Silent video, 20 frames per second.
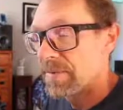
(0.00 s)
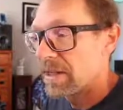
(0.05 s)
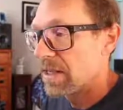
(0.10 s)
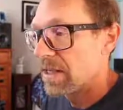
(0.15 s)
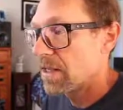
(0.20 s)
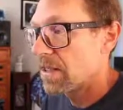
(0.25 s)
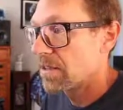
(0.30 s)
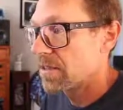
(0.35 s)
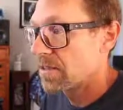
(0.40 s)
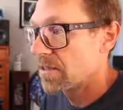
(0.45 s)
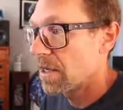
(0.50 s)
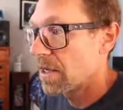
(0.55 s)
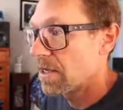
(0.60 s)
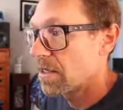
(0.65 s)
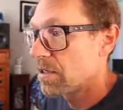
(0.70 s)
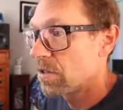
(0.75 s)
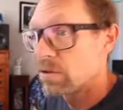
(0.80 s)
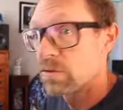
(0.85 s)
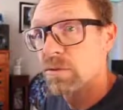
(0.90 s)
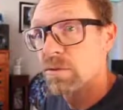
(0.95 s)

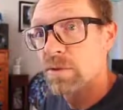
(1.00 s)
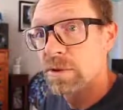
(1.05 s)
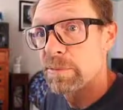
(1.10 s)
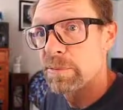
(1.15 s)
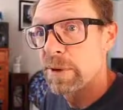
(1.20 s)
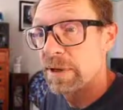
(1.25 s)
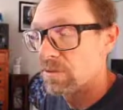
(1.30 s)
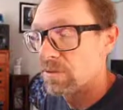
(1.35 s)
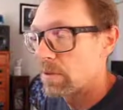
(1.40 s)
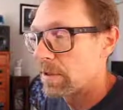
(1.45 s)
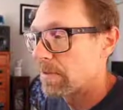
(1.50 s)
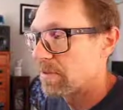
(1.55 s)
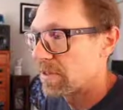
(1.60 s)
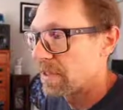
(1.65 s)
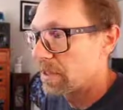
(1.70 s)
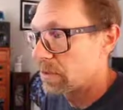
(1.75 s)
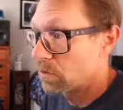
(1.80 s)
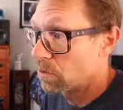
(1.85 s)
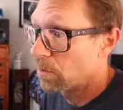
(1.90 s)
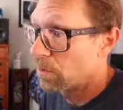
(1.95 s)
inside your WordPress
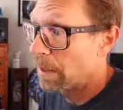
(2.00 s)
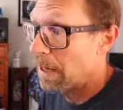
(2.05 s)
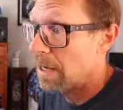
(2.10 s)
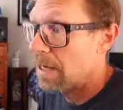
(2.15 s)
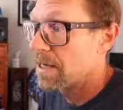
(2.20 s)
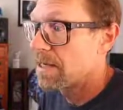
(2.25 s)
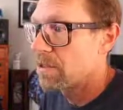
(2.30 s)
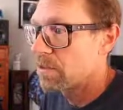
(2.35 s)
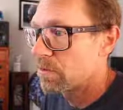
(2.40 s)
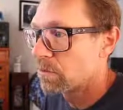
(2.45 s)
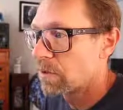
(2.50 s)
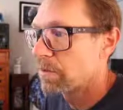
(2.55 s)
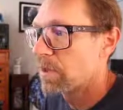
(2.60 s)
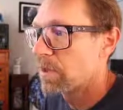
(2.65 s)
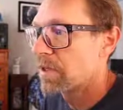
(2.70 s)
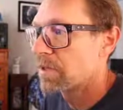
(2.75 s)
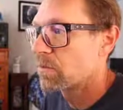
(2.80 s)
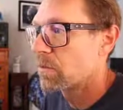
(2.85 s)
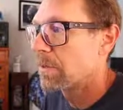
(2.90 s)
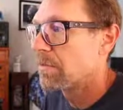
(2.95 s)
website or behind your
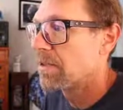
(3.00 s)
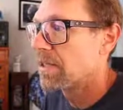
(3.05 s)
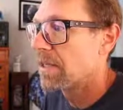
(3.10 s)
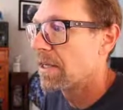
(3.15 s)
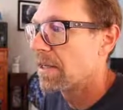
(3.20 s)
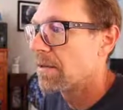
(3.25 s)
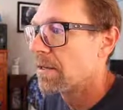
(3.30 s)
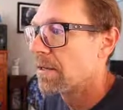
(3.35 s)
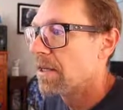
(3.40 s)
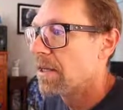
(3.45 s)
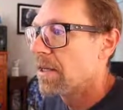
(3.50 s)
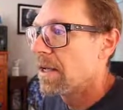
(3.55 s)
WordPress website.